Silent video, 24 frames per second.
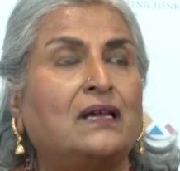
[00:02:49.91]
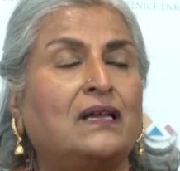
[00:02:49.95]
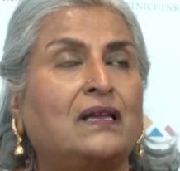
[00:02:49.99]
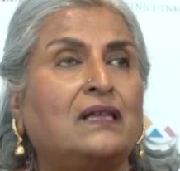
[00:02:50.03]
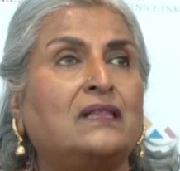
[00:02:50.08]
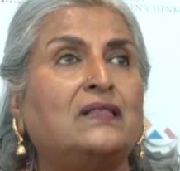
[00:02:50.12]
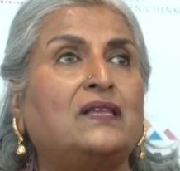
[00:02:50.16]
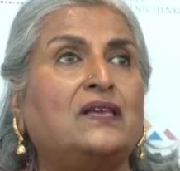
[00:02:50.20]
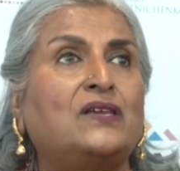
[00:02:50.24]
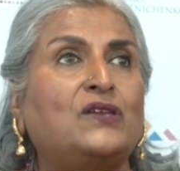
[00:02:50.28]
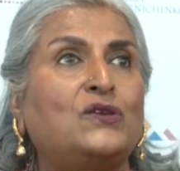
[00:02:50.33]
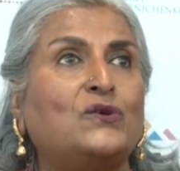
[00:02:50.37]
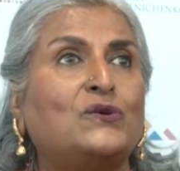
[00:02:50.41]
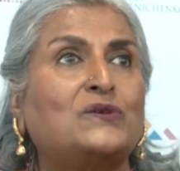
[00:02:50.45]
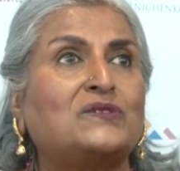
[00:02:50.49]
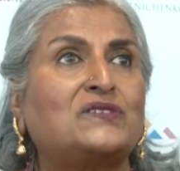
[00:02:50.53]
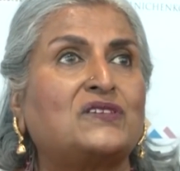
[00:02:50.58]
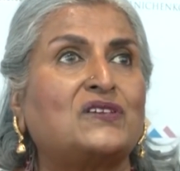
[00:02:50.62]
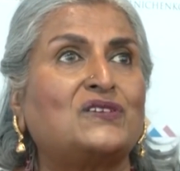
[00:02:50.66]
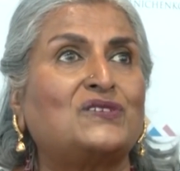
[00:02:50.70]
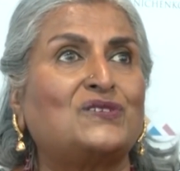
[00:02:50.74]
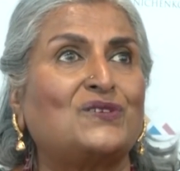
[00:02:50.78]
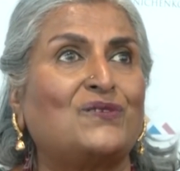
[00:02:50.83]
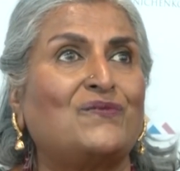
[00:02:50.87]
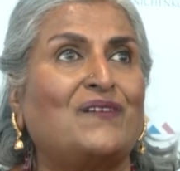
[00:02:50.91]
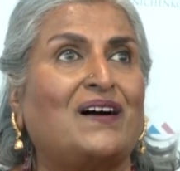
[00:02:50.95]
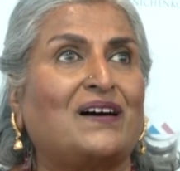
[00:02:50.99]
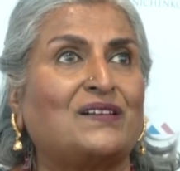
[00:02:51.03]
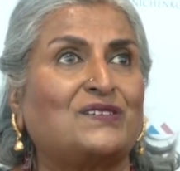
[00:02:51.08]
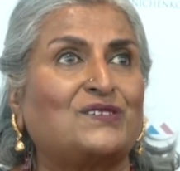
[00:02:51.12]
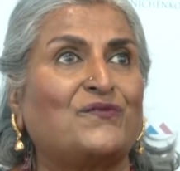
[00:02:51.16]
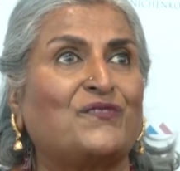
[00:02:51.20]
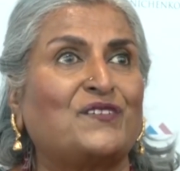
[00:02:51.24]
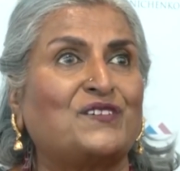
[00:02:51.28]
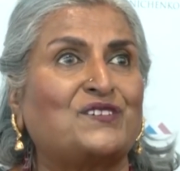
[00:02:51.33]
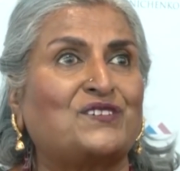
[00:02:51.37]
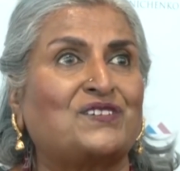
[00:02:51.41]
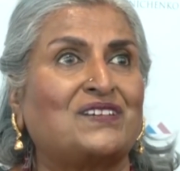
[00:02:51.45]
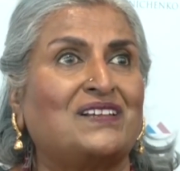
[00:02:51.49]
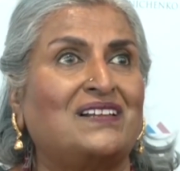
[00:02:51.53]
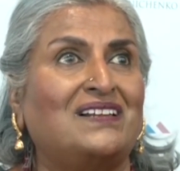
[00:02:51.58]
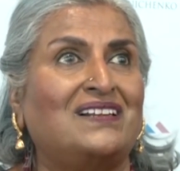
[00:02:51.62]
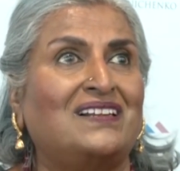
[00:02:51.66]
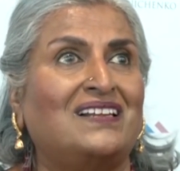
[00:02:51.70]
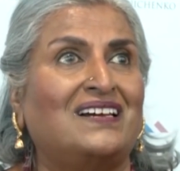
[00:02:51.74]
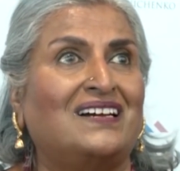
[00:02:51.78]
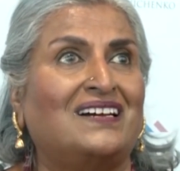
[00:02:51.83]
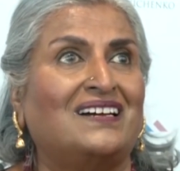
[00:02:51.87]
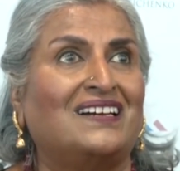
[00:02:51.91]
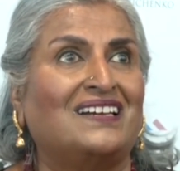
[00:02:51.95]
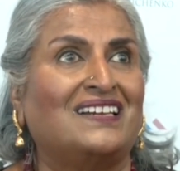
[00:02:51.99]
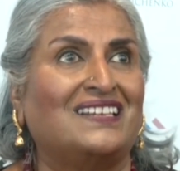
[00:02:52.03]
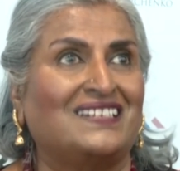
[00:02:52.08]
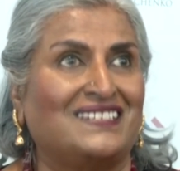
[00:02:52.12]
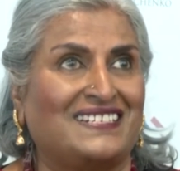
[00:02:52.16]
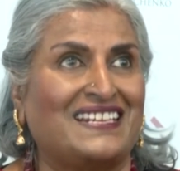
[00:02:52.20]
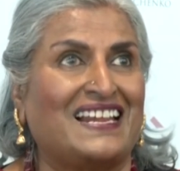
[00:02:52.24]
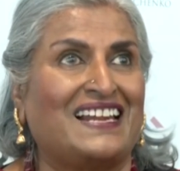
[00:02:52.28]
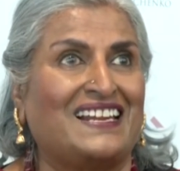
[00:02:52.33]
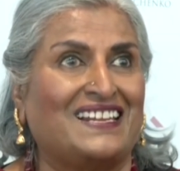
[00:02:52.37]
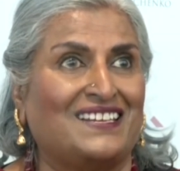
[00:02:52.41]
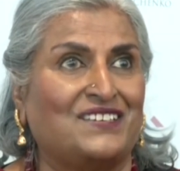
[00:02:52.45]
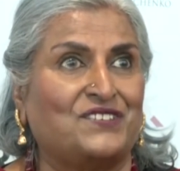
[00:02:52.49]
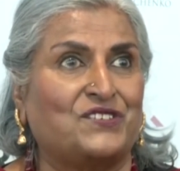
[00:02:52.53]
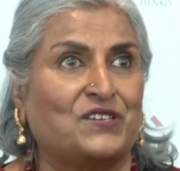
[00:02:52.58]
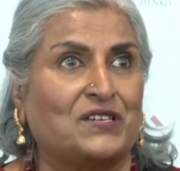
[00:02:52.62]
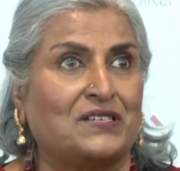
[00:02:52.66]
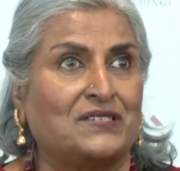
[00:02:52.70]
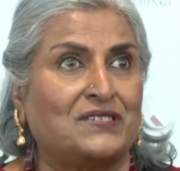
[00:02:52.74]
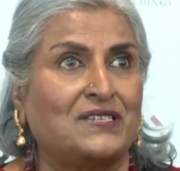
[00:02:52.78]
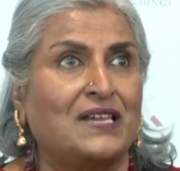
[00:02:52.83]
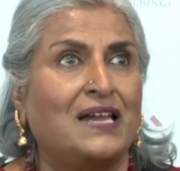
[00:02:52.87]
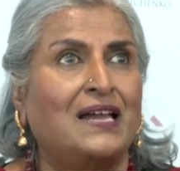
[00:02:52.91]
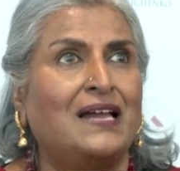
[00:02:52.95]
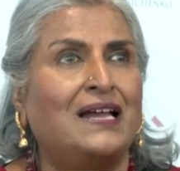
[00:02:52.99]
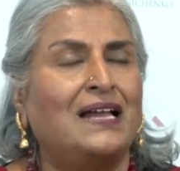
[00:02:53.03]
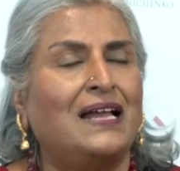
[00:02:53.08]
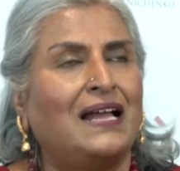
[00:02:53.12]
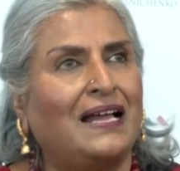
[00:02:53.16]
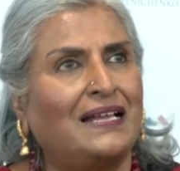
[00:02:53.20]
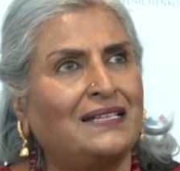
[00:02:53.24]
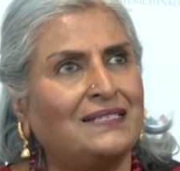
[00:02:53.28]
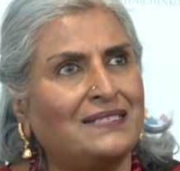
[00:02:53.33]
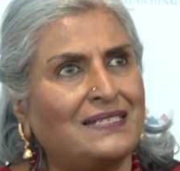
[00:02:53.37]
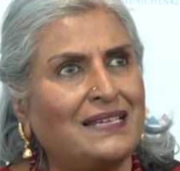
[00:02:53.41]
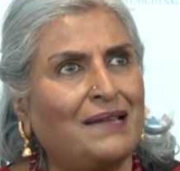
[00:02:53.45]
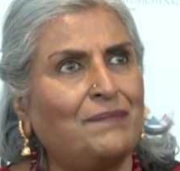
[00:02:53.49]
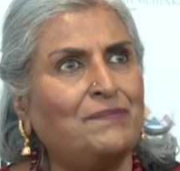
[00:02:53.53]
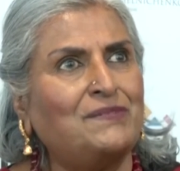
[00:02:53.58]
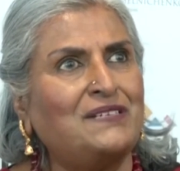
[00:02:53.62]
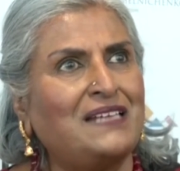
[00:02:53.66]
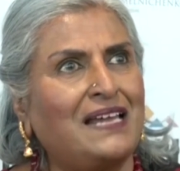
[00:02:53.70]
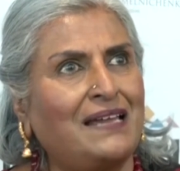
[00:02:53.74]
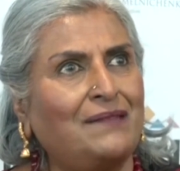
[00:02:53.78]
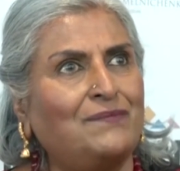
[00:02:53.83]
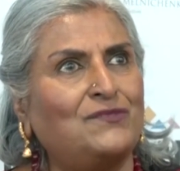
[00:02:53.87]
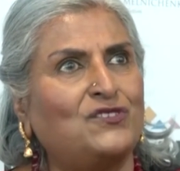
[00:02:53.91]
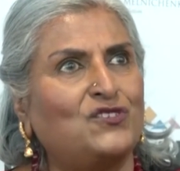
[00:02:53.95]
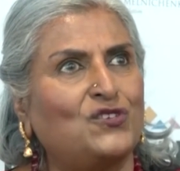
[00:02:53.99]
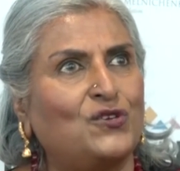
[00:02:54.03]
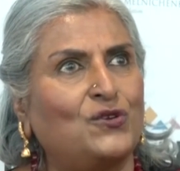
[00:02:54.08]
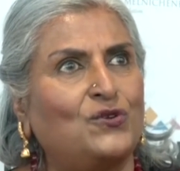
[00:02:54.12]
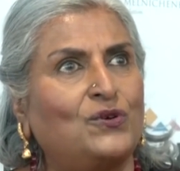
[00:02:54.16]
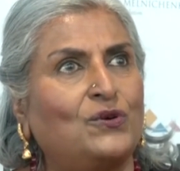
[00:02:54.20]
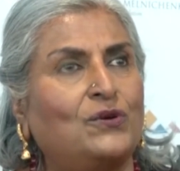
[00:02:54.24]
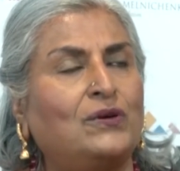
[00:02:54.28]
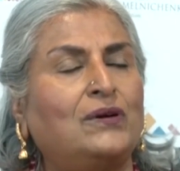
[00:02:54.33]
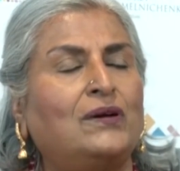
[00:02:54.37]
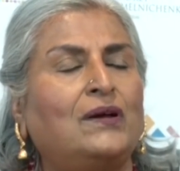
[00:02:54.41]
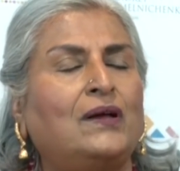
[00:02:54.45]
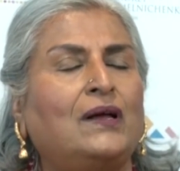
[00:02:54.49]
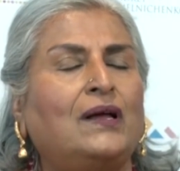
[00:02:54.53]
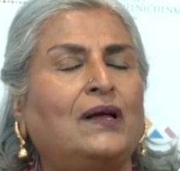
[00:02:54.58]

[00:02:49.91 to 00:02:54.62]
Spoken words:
in the uses of artificial intelligence. And sometimes, you know,